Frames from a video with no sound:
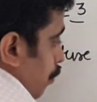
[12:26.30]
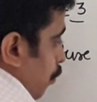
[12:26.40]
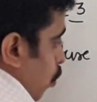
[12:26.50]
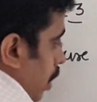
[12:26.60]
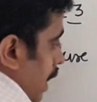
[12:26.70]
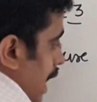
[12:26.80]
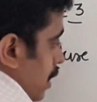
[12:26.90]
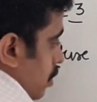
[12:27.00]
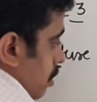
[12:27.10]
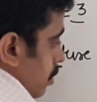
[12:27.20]

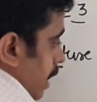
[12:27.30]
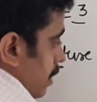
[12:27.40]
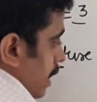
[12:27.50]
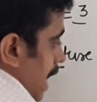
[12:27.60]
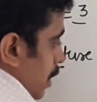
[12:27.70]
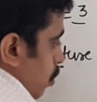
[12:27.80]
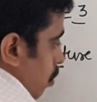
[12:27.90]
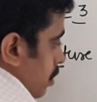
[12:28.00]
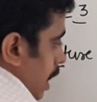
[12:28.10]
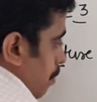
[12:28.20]
6
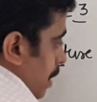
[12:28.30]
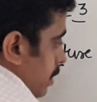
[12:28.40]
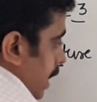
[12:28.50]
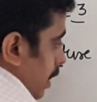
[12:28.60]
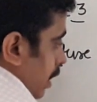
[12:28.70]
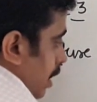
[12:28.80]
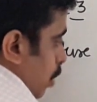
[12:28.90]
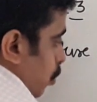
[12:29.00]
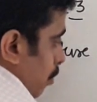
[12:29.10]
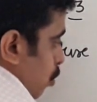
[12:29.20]
electrons are present in the
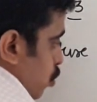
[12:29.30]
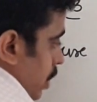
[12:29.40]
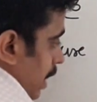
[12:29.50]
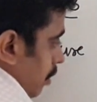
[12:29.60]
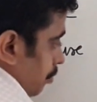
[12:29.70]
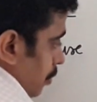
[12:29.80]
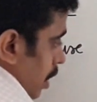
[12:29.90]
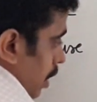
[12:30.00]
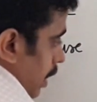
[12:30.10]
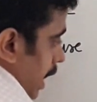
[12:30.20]
outermost
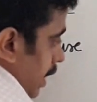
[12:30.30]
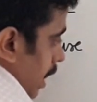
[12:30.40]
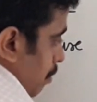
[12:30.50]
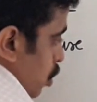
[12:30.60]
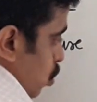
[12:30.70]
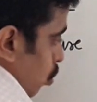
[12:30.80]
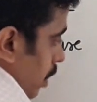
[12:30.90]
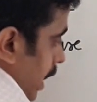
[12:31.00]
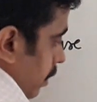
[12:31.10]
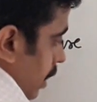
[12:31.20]
shell, that can be
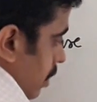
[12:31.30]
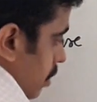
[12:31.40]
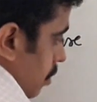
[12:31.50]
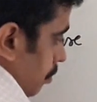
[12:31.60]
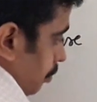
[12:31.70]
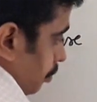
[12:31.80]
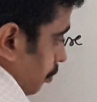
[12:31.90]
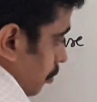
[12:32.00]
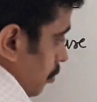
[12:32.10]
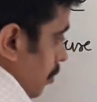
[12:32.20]
shown like this.
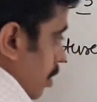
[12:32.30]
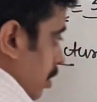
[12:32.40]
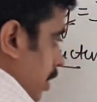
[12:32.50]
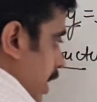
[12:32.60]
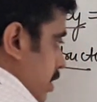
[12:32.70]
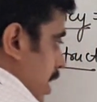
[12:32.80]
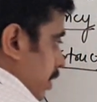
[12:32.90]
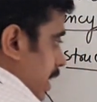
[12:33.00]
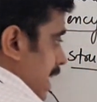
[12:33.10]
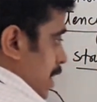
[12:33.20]
These are
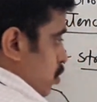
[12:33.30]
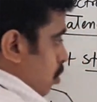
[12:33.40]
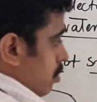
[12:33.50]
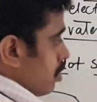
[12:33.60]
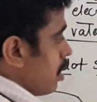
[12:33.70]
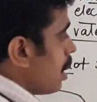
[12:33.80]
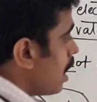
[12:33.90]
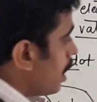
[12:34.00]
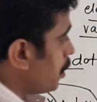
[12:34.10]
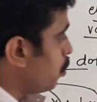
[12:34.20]
the electrons.
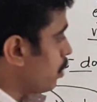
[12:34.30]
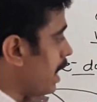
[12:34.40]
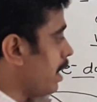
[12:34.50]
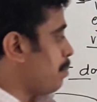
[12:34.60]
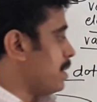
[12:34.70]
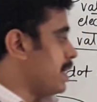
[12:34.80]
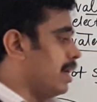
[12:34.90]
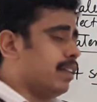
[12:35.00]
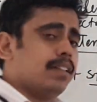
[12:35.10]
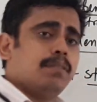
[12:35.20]
You can
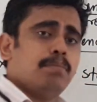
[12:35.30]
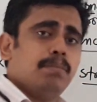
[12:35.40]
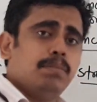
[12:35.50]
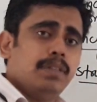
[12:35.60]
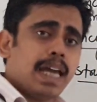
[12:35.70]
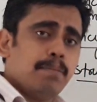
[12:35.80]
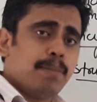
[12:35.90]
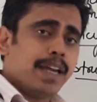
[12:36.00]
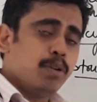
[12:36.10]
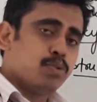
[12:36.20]
represent them
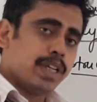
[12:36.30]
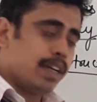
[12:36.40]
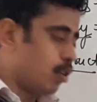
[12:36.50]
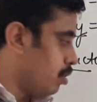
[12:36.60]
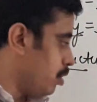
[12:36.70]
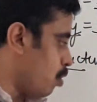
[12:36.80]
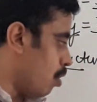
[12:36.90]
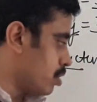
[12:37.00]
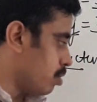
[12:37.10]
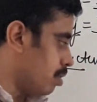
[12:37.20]
by using
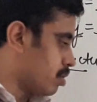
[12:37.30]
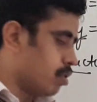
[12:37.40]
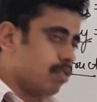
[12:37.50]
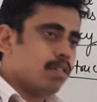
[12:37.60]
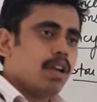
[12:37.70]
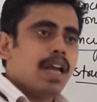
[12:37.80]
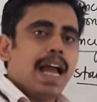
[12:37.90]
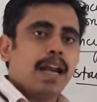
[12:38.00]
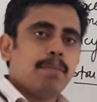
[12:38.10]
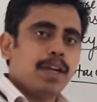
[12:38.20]
dots
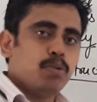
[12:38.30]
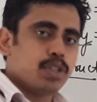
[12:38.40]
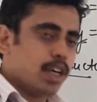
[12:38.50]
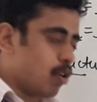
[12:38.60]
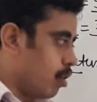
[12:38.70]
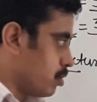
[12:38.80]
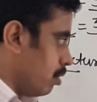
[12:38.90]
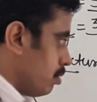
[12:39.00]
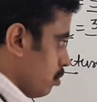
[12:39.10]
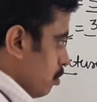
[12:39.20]
also and by using cross
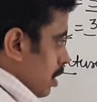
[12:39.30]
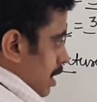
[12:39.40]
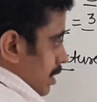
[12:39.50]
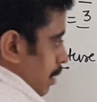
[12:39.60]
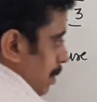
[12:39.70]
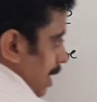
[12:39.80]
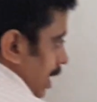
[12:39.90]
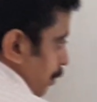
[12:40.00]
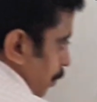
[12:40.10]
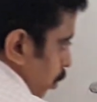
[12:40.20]
also.
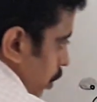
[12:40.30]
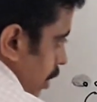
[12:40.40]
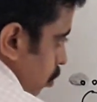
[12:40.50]
Similarly, for this